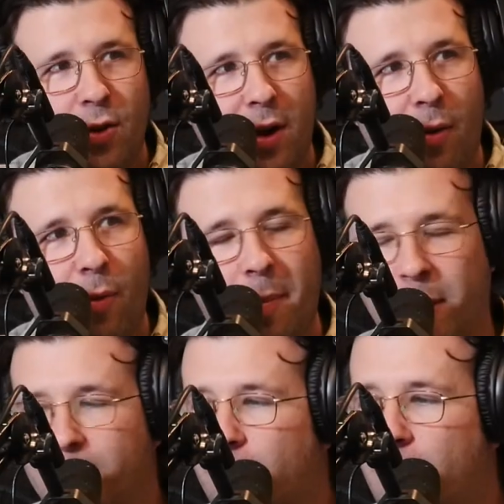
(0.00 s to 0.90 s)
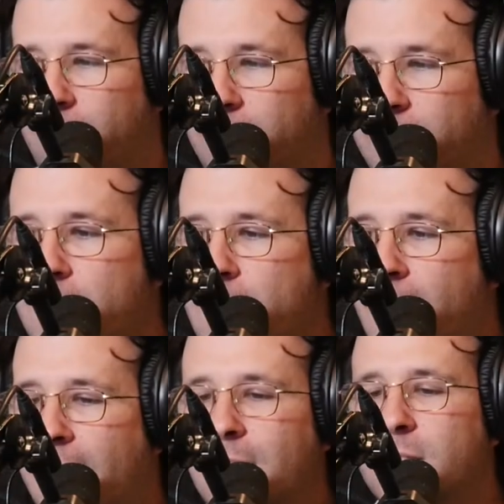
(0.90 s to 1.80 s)
kind of weapon of love. And
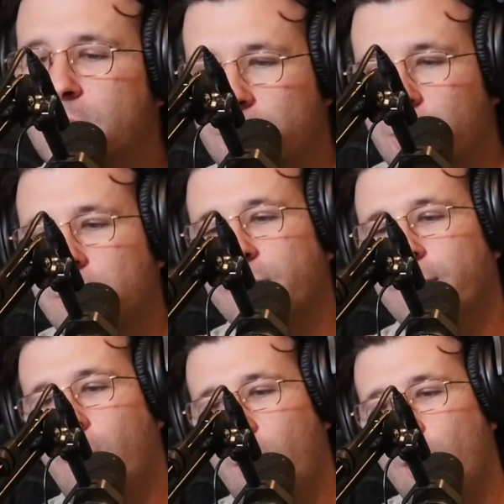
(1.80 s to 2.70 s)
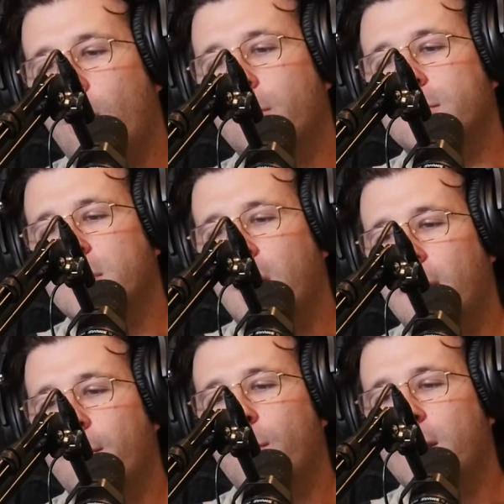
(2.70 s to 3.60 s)
as this show devolves,
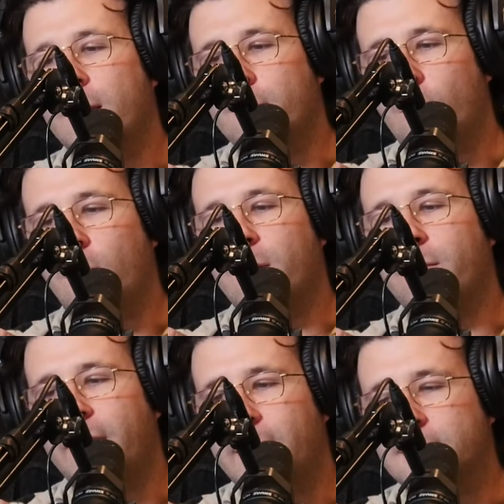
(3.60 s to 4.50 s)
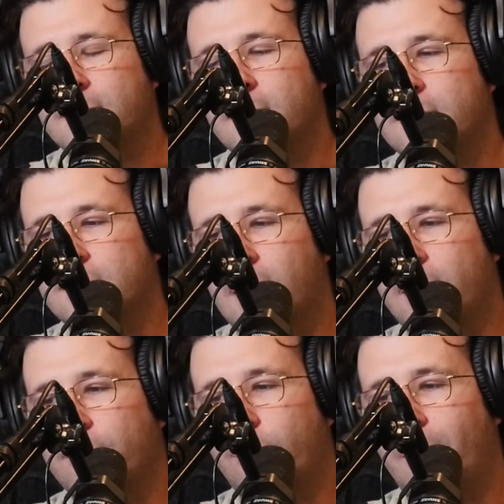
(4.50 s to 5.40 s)
we get more advanced in this
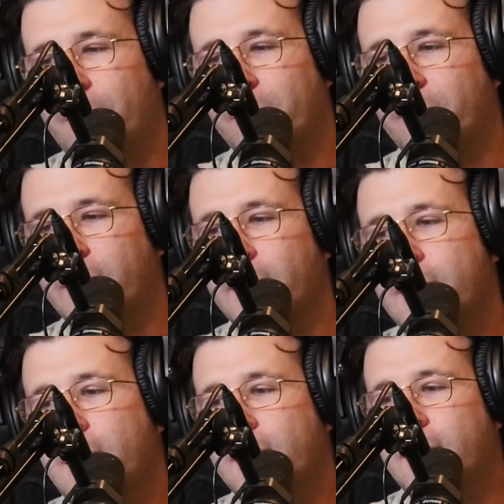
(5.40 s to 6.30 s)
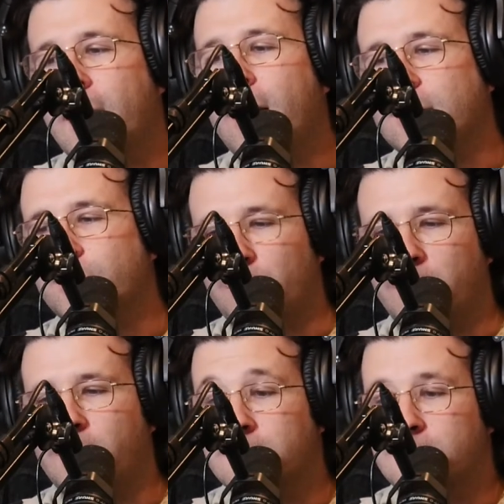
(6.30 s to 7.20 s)
kind of weaponry. Chaos
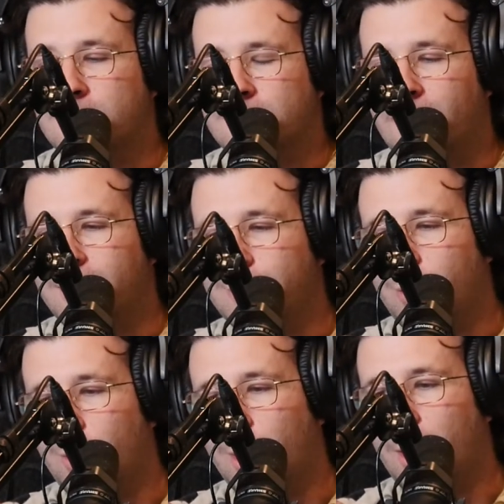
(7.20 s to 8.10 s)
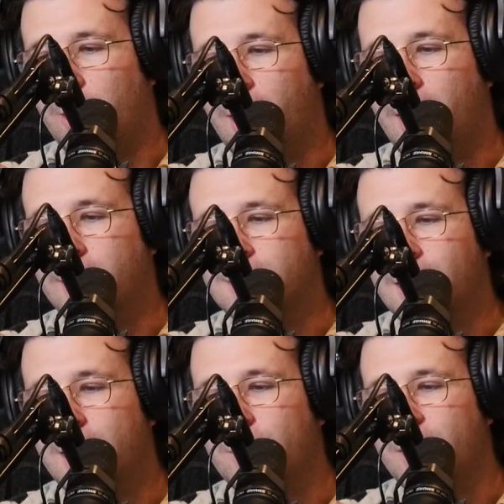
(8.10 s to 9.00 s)
breeds this kind of horror.
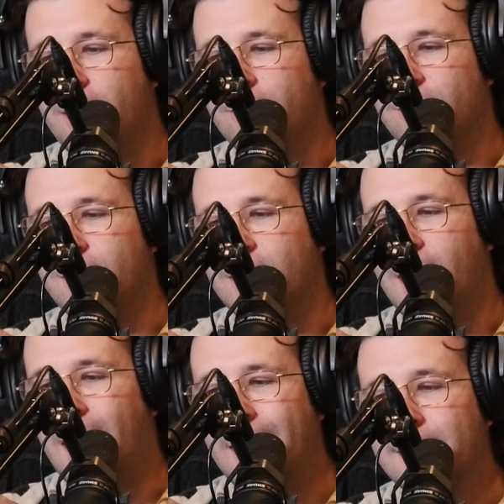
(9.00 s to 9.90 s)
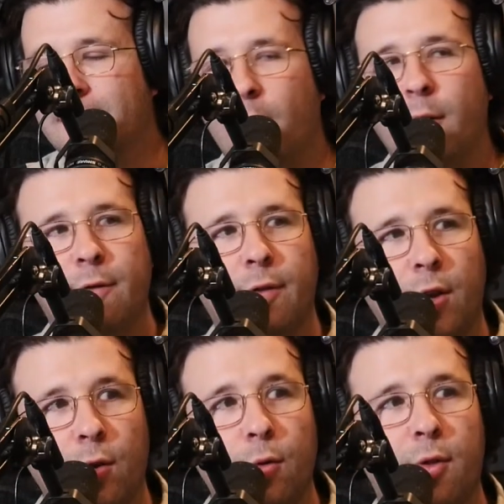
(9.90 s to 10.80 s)
Tonight we have the I love
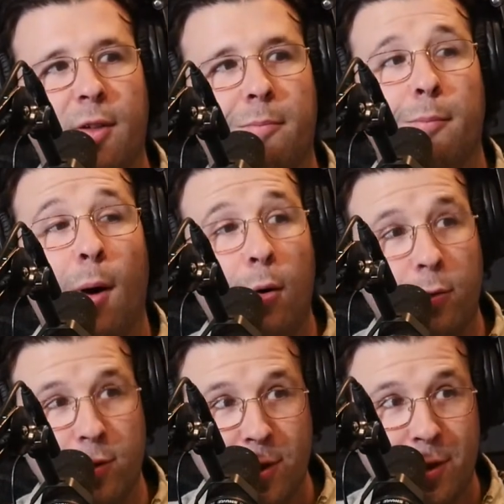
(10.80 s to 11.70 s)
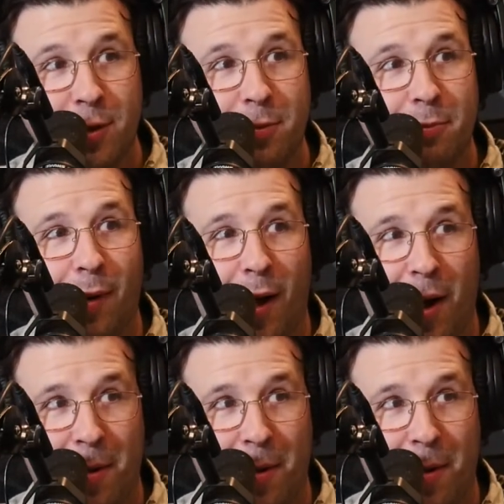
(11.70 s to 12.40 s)
you the most bomb.